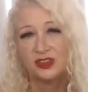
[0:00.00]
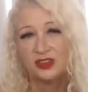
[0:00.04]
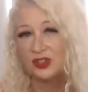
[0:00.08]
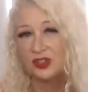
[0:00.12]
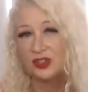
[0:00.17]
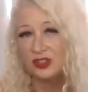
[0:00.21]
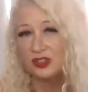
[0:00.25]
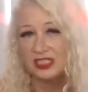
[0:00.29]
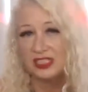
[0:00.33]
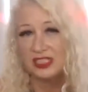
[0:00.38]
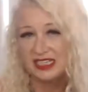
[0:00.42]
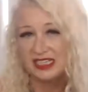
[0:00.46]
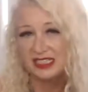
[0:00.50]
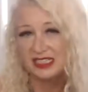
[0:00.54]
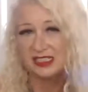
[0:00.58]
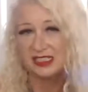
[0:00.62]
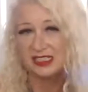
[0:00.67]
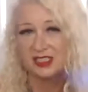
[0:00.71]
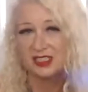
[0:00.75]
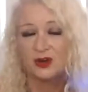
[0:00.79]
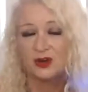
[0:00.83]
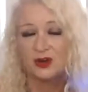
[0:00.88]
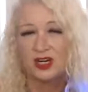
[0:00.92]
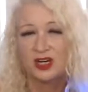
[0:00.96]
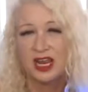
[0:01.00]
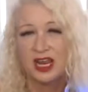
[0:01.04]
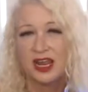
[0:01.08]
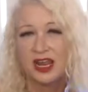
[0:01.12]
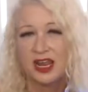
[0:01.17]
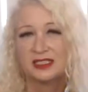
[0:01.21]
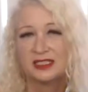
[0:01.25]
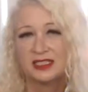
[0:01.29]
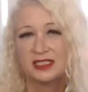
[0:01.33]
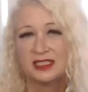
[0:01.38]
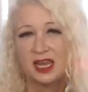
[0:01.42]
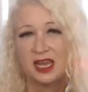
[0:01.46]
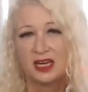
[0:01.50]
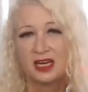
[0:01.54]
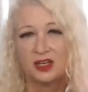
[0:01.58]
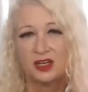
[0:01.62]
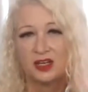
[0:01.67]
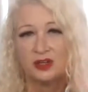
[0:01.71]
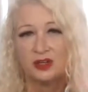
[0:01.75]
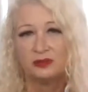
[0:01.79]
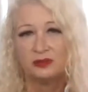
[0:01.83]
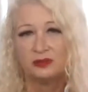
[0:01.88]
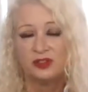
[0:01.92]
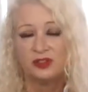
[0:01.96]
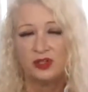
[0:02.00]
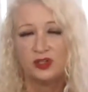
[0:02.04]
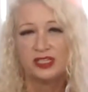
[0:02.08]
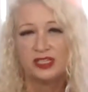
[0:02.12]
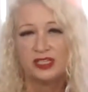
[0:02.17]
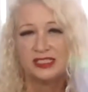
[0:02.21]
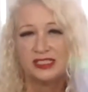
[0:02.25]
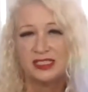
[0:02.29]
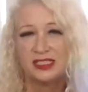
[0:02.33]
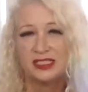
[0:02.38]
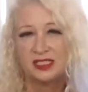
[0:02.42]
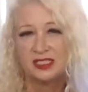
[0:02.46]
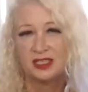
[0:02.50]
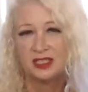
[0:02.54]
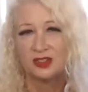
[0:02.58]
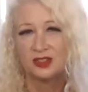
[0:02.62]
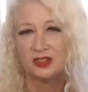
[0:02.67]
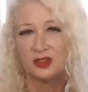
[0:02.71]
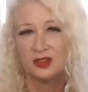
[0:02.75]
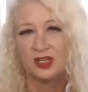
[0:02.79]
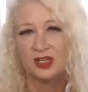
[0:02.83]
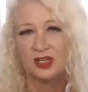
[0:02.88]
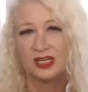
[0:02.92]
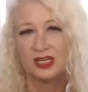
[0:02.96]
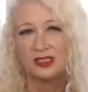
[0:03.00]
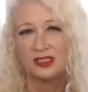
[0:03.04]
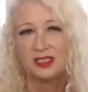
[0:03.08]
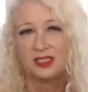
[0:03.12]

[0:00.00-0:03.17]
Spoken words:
13th Zodiac sign, Ophiuchus is included.